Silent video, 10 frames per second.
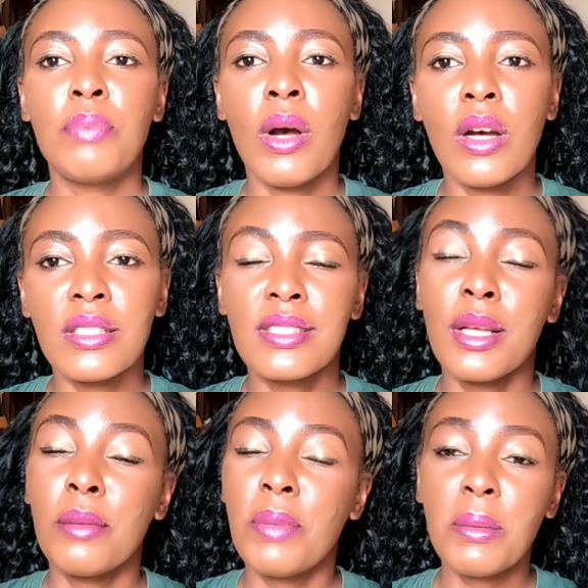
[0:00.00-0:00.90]
But
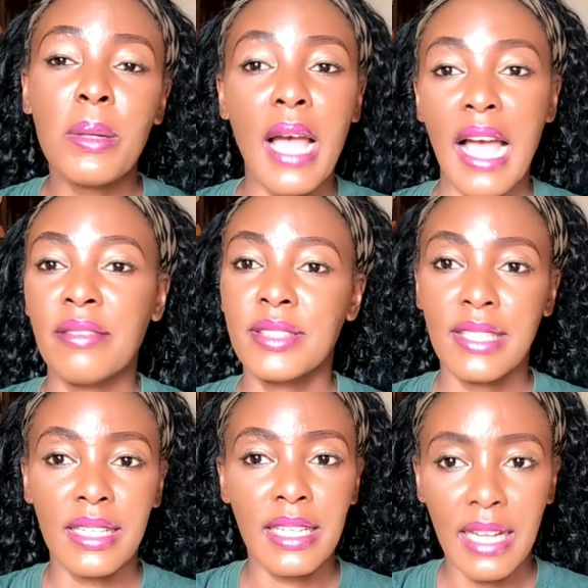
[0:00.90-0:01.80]
some people have
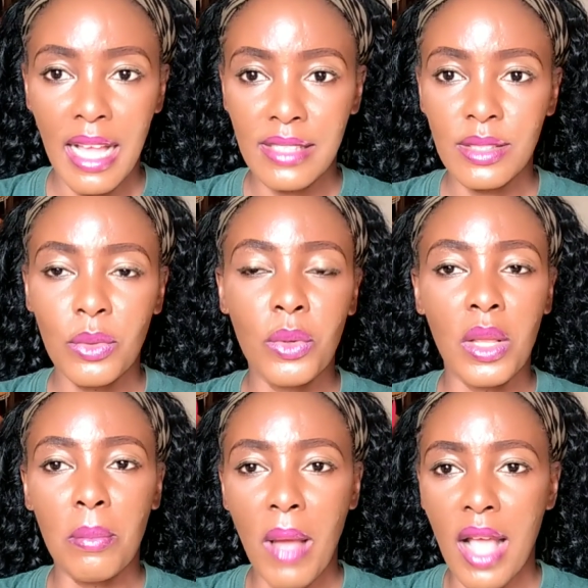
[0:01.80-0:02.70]
third class
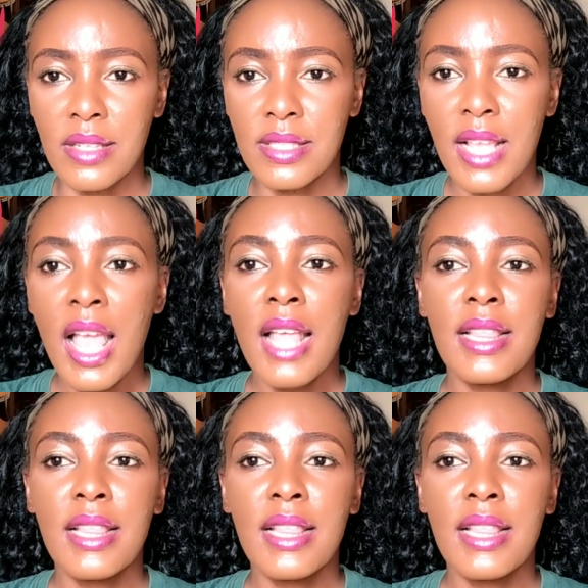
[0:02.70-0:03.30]
or a pass.